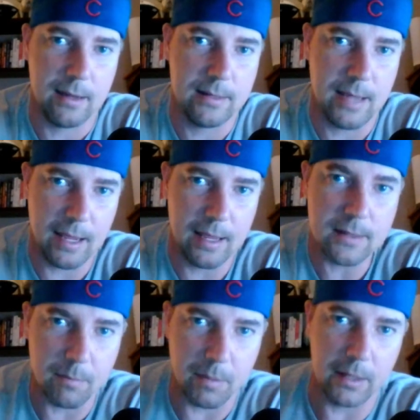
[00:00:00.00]
could take his
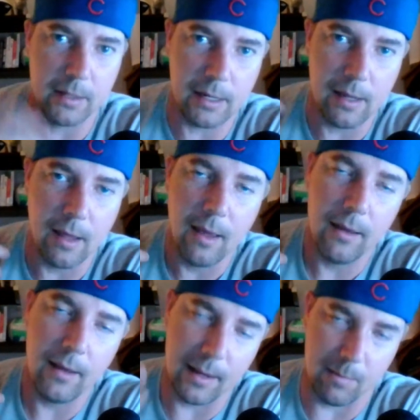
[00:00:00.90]
ability.
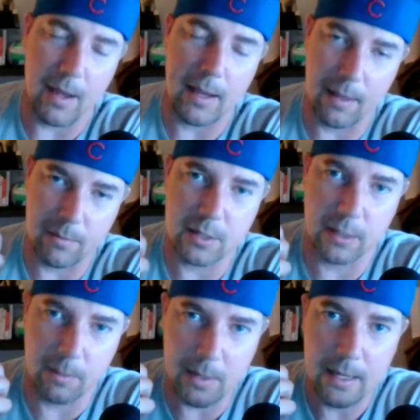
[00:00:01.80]
It could make him
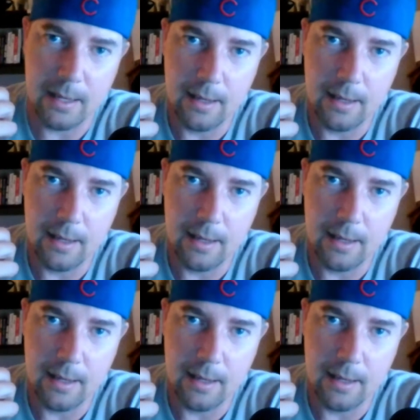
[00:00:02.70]
sleepy